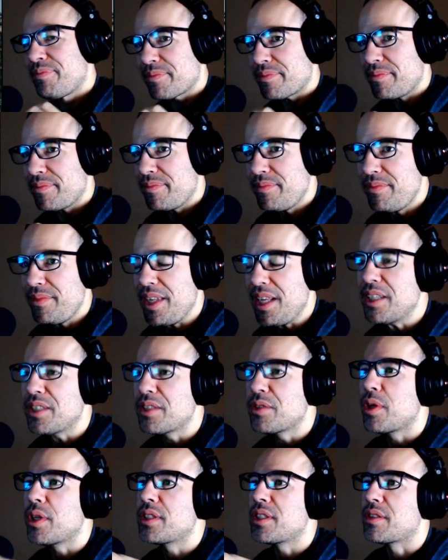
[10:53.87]
So I was
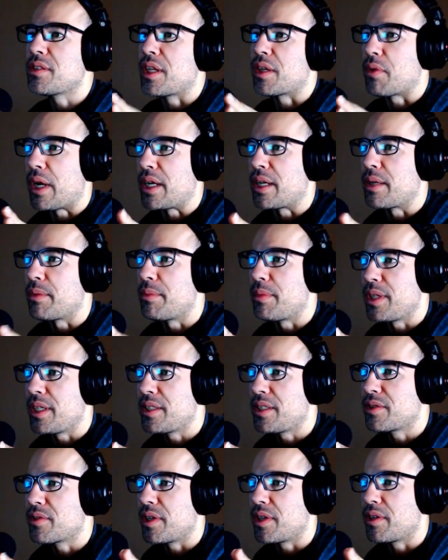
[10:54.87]
just like randomly
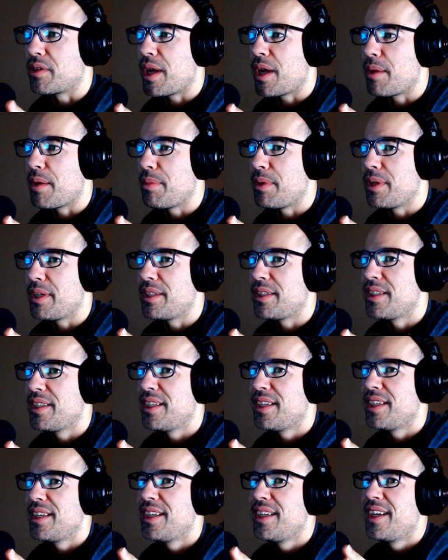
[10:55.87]
screen grabbing.
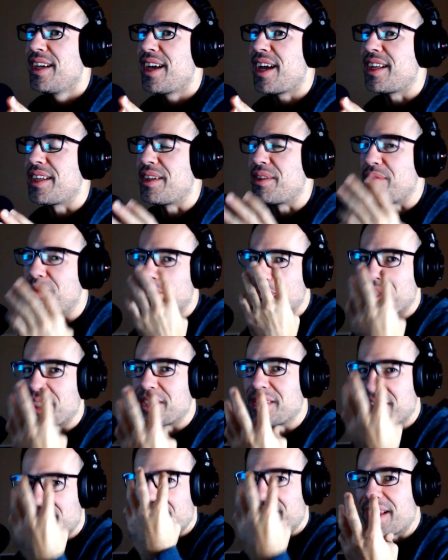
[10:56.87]
I didn't wait to
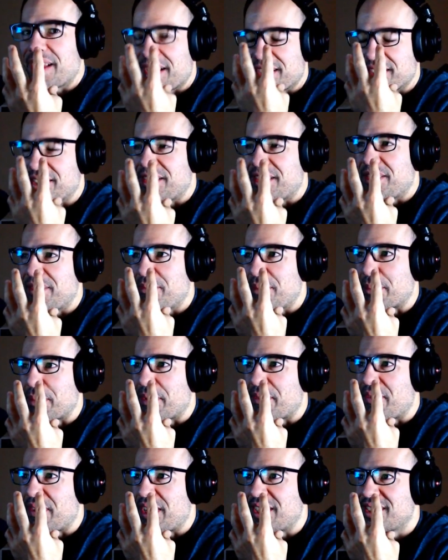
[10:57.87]
like actually make my
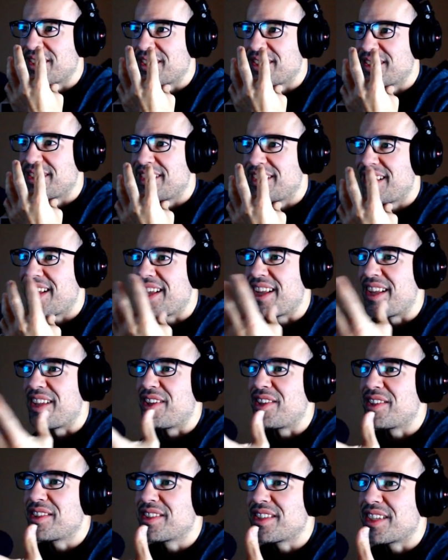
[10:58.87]
face. And it looks
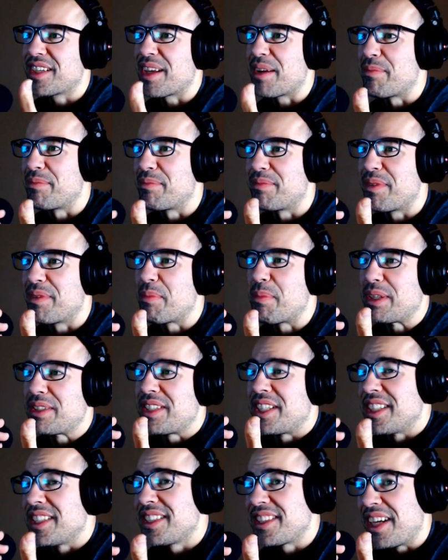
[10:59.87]
like I'm about to
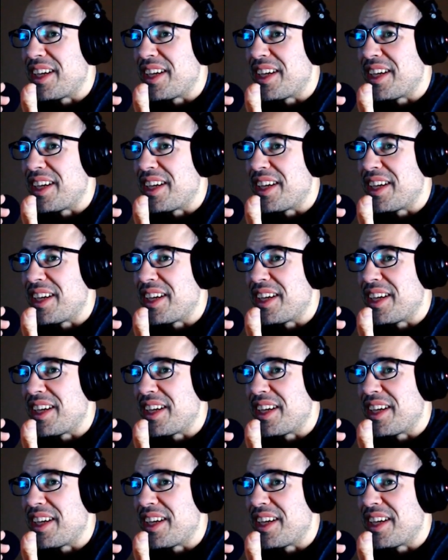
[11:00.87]
sell you a